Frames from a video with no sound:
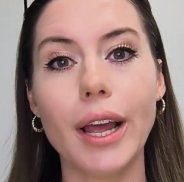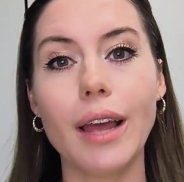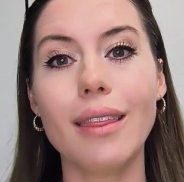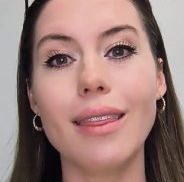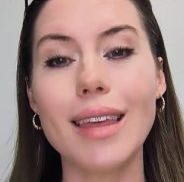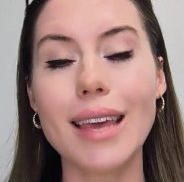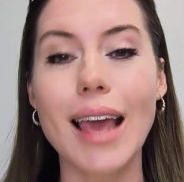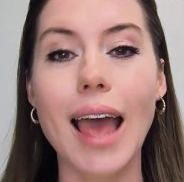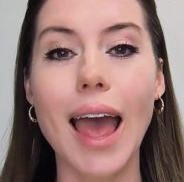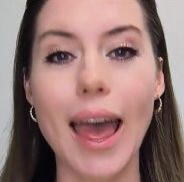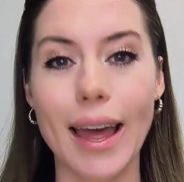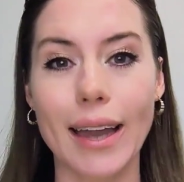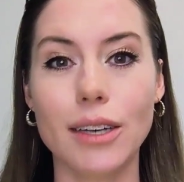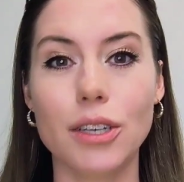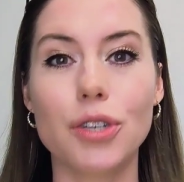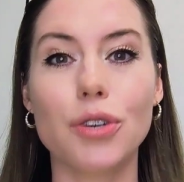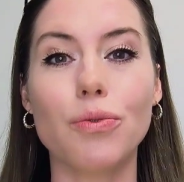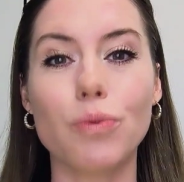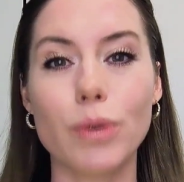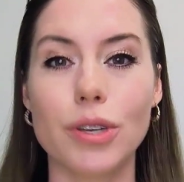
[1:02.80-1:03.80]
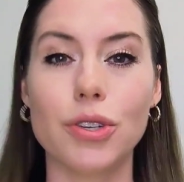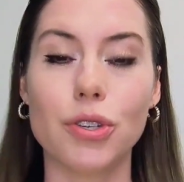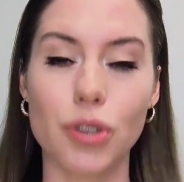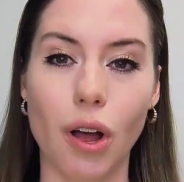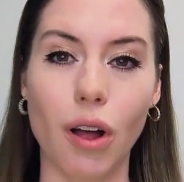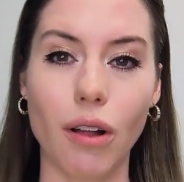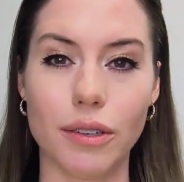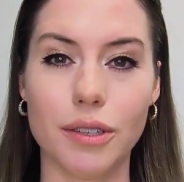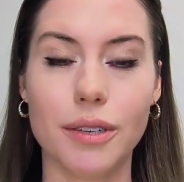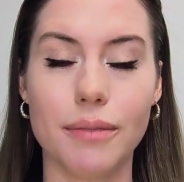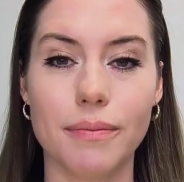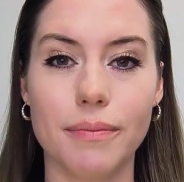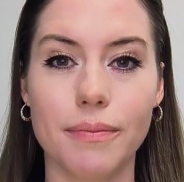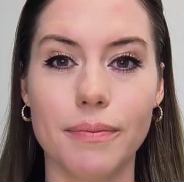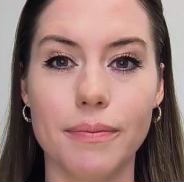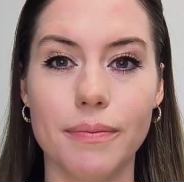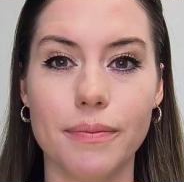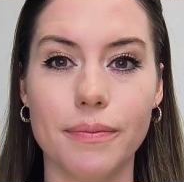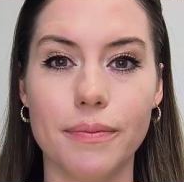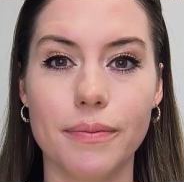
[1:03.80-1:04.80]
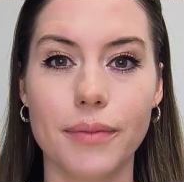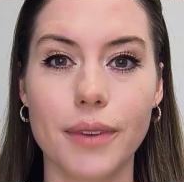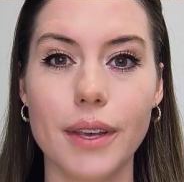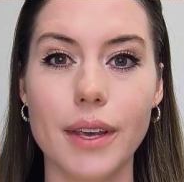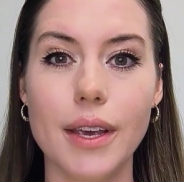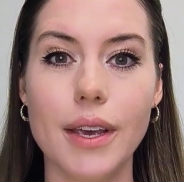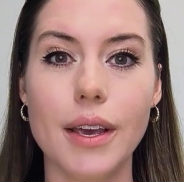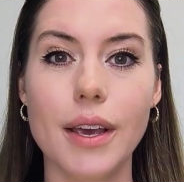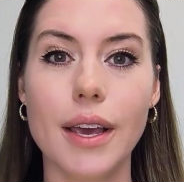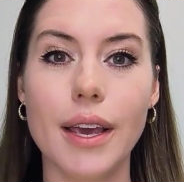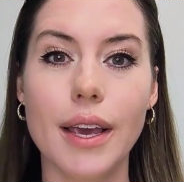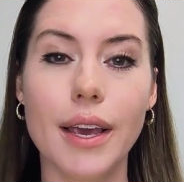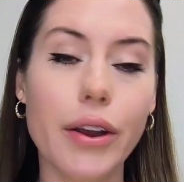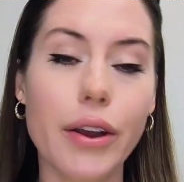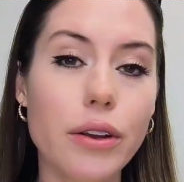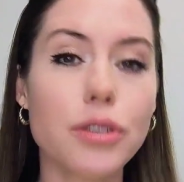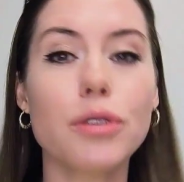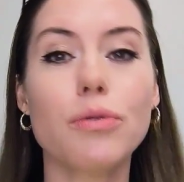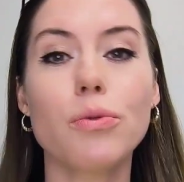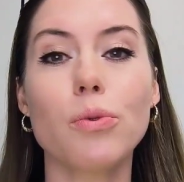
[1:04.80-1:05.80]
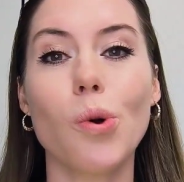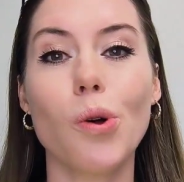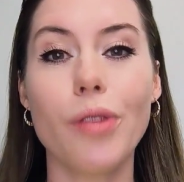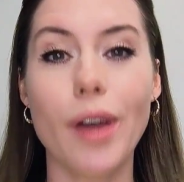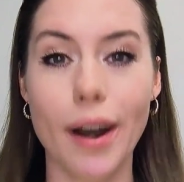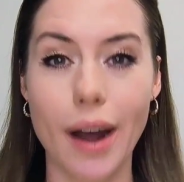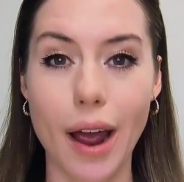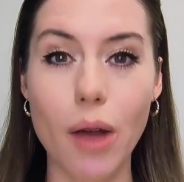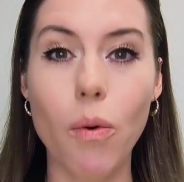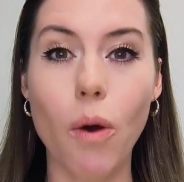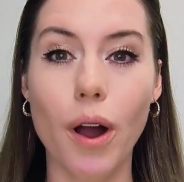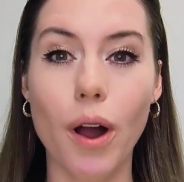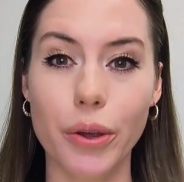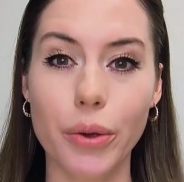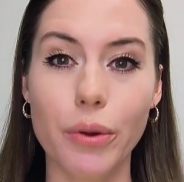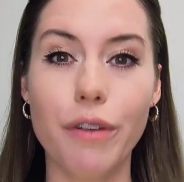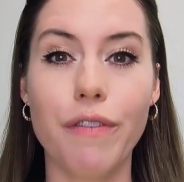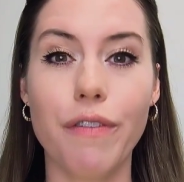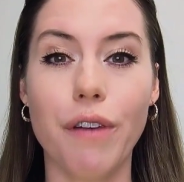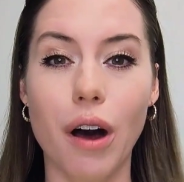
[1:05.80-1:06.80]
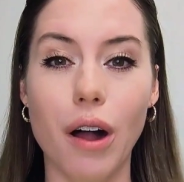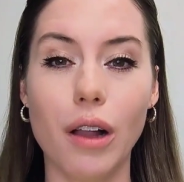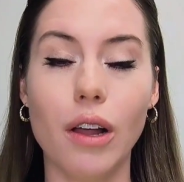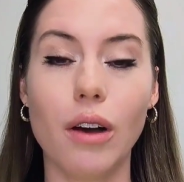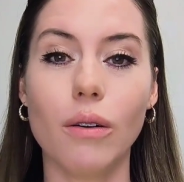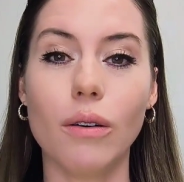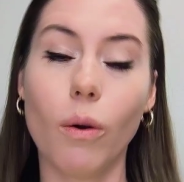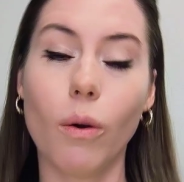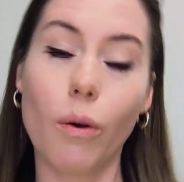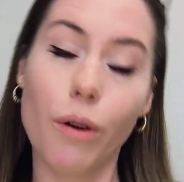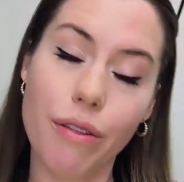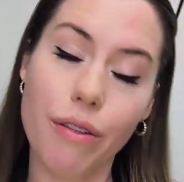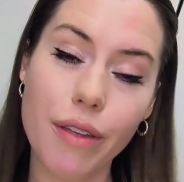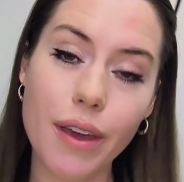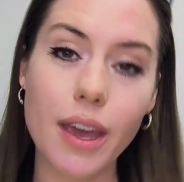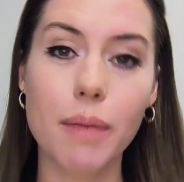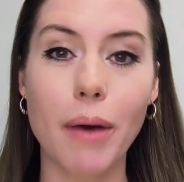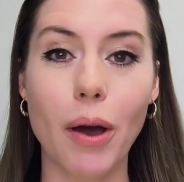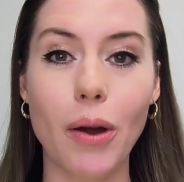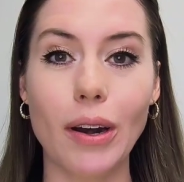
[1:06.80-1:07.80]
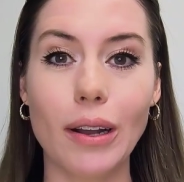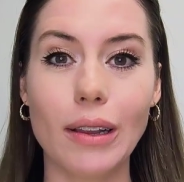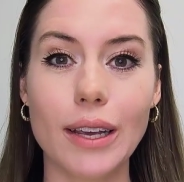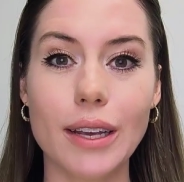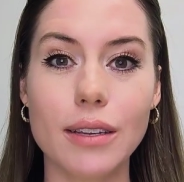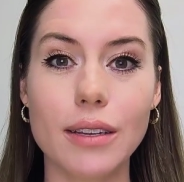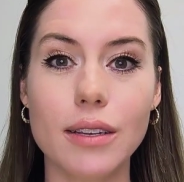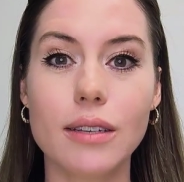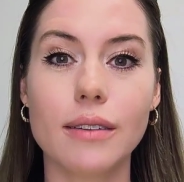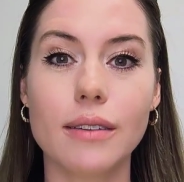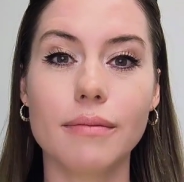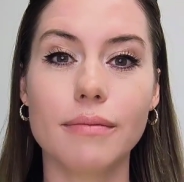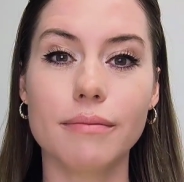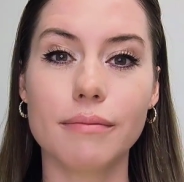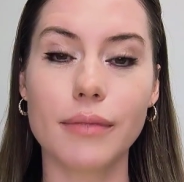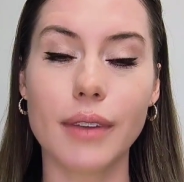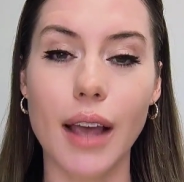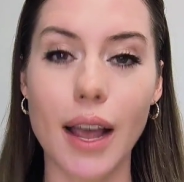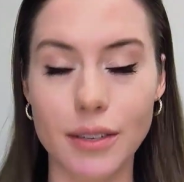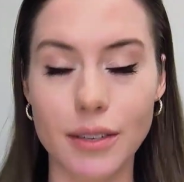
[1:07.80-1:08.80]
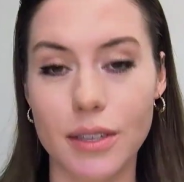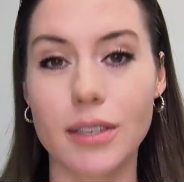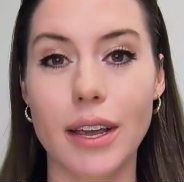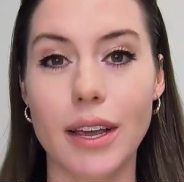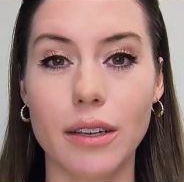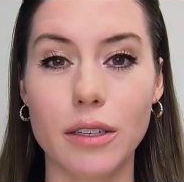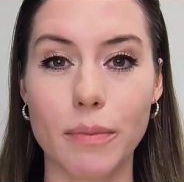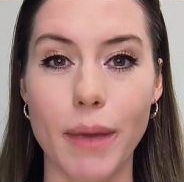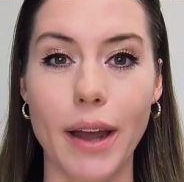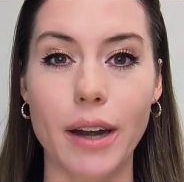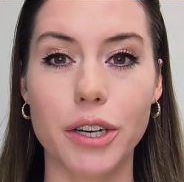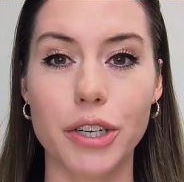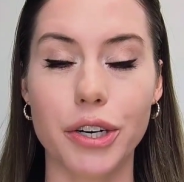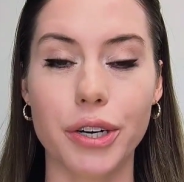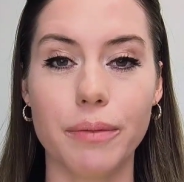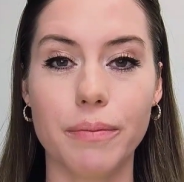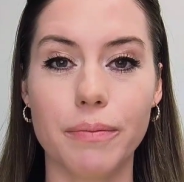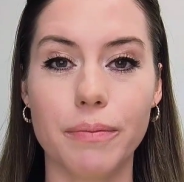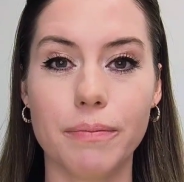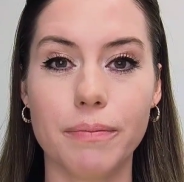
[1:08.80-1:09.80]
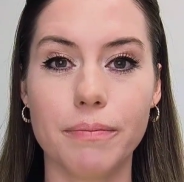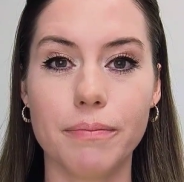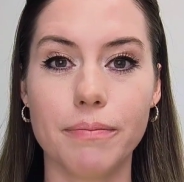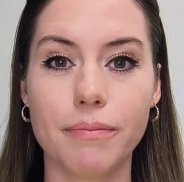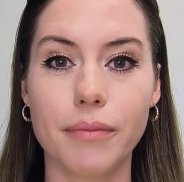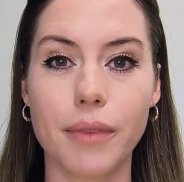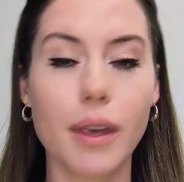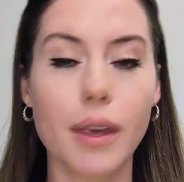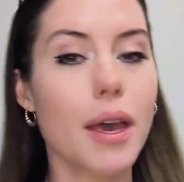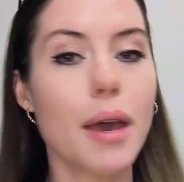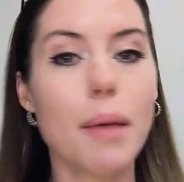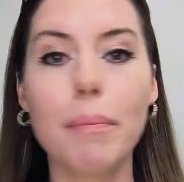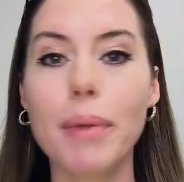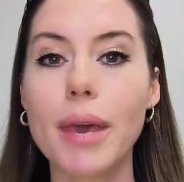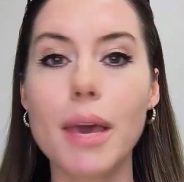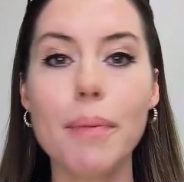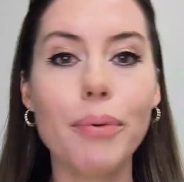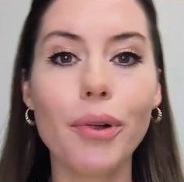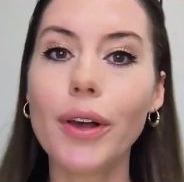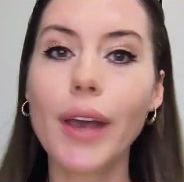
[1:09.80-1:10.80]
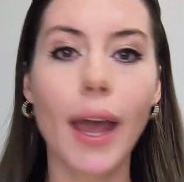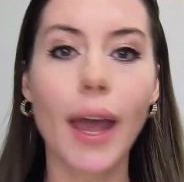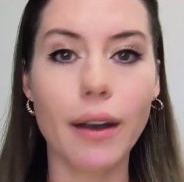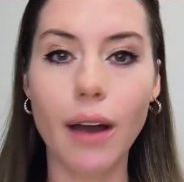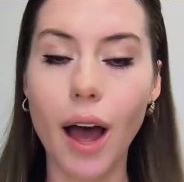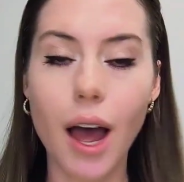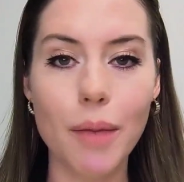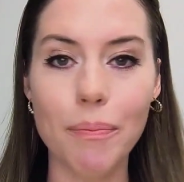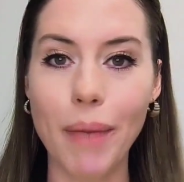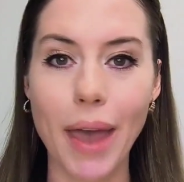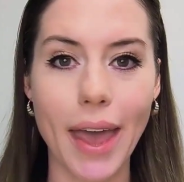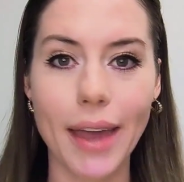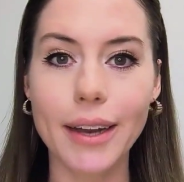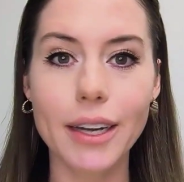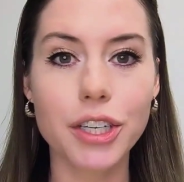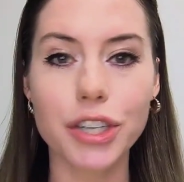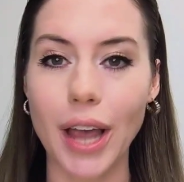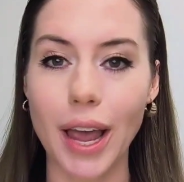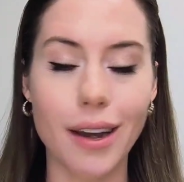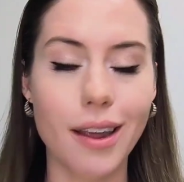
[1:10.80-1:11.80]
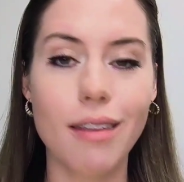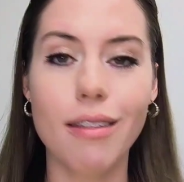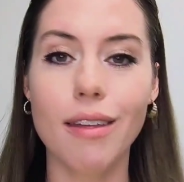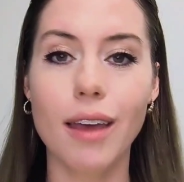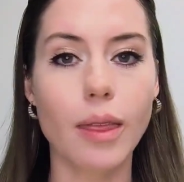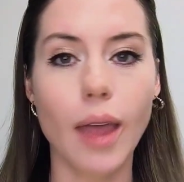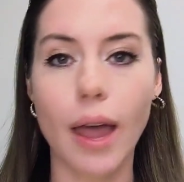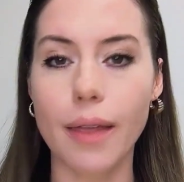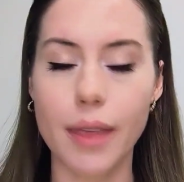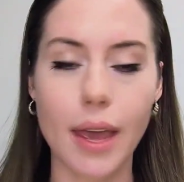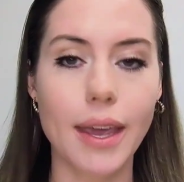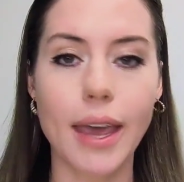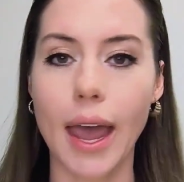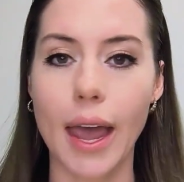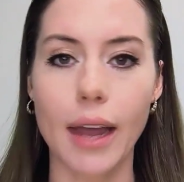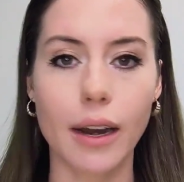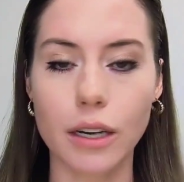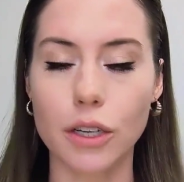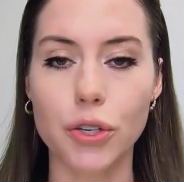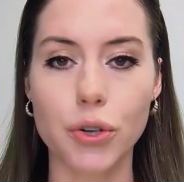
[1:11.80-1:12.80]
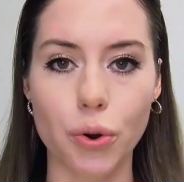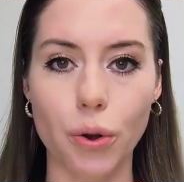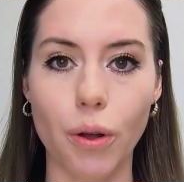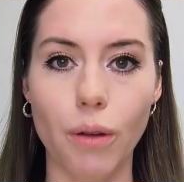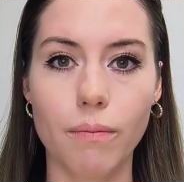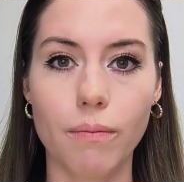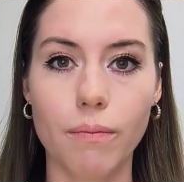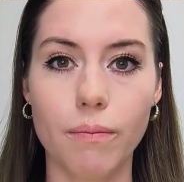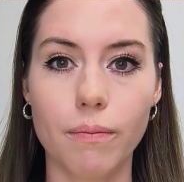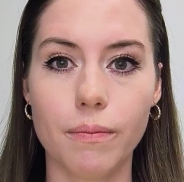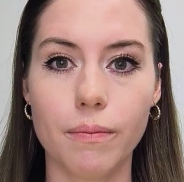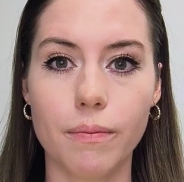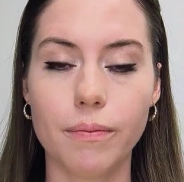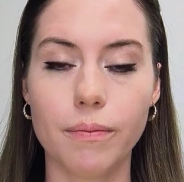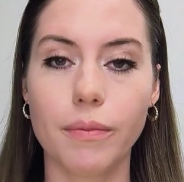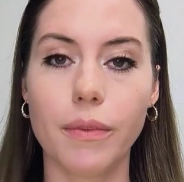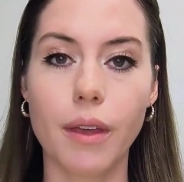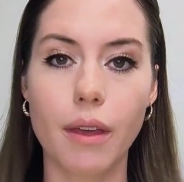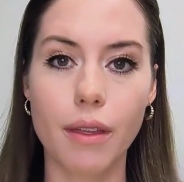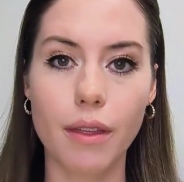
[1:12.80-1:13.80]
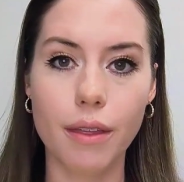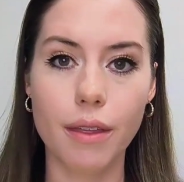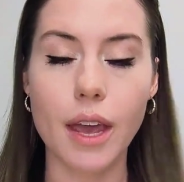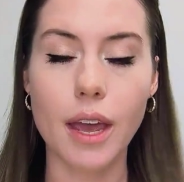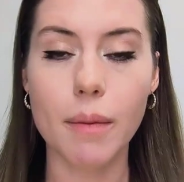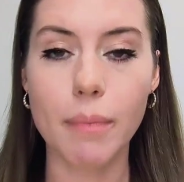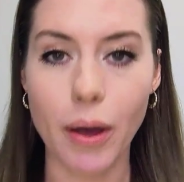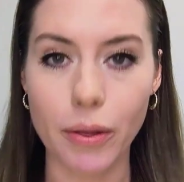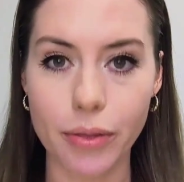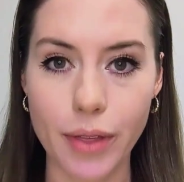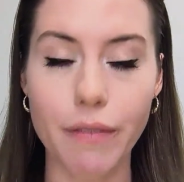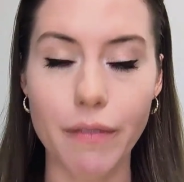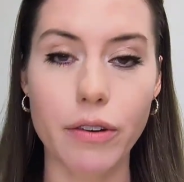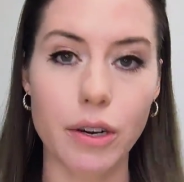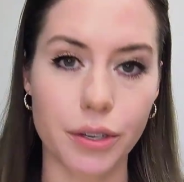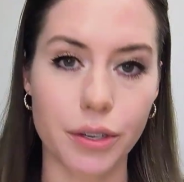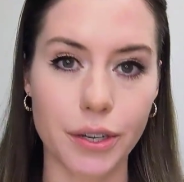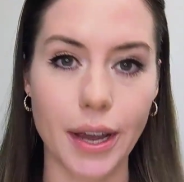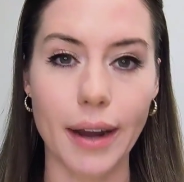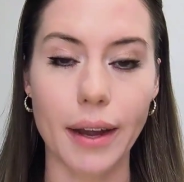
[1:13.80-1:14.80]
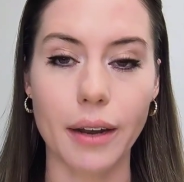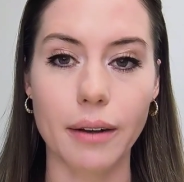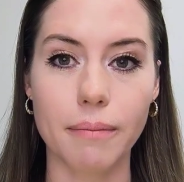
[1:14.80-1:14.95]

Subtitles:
the end result. Here's the rule that I want you to follow, or think about at least, as a sales manager. People cannot manage anything that they can't control. Think about that for a second.